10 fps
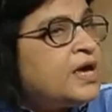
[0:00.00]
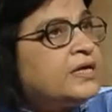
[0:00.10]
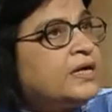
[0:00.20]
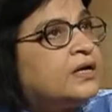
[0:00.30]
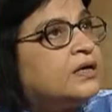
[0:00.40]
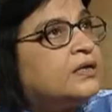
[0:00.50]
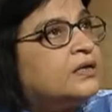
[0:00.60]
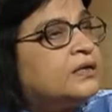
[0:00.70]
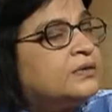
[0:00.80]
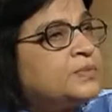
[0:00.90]

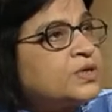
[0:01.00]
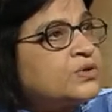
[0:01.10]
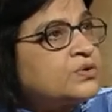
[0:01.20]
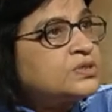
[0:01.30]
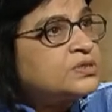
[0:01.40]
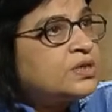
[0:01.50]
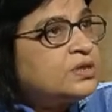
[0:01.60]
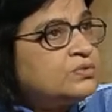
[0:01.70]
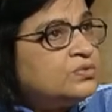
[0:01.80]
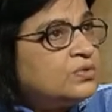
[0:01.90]
Yeah. Because,
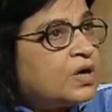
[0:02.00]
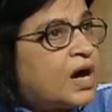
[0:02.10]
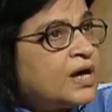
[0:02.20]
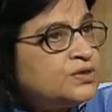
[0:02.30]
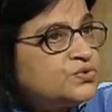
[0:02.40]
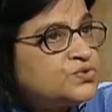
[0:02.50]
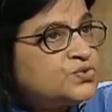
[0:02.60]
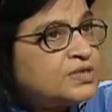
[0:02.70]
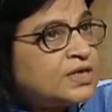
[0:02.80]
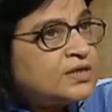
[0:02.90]
you know, I used to
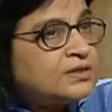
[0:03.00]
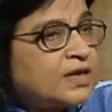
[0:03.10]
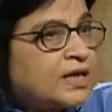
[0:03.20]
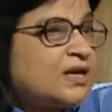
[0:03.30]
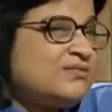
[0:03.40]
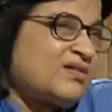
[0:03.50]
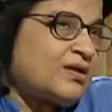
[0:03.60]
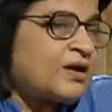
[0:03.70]
tell, again,